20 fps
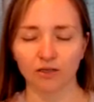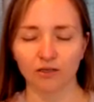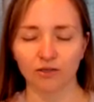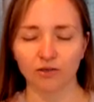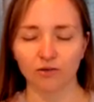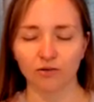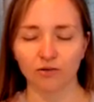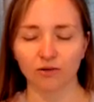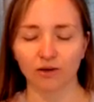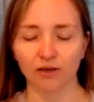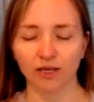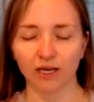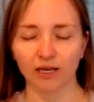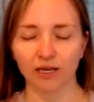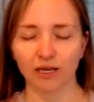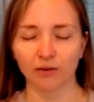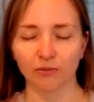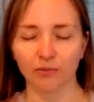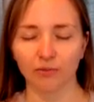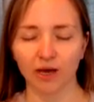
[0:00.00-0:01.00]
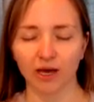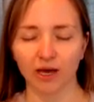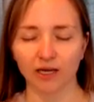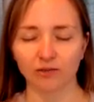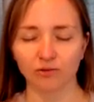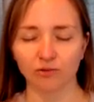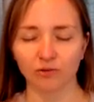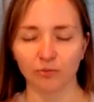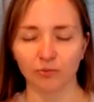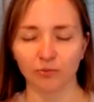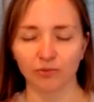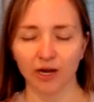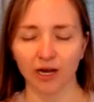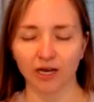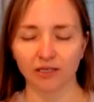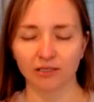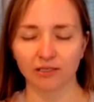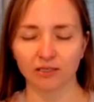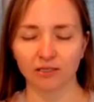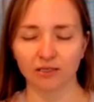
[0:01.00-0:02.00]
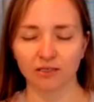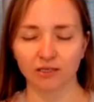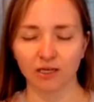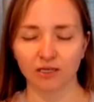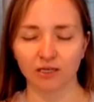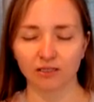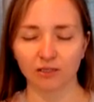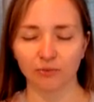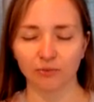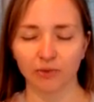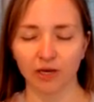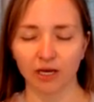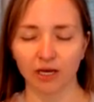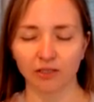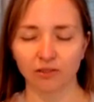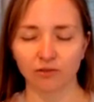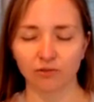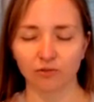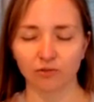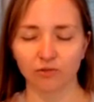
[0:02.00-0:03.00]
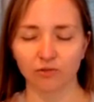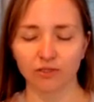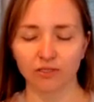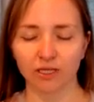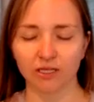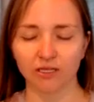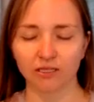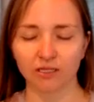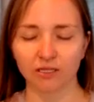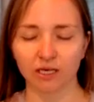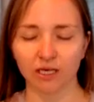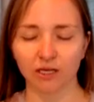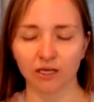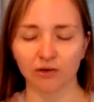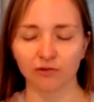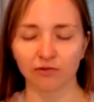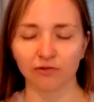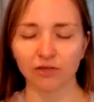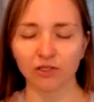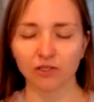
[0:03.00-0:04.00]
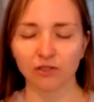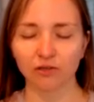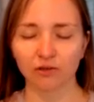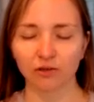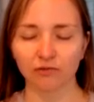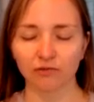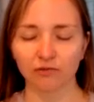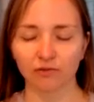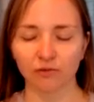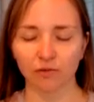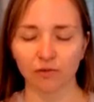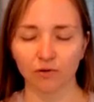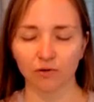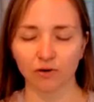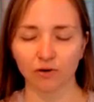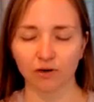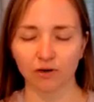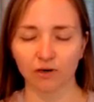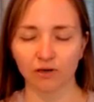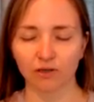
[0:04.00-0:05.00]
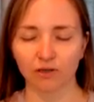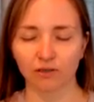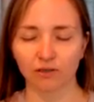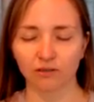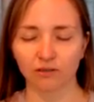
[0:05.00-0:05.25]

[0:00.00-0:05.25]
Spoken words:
So getting back to the practice, getting back to sensing your feet on the floor,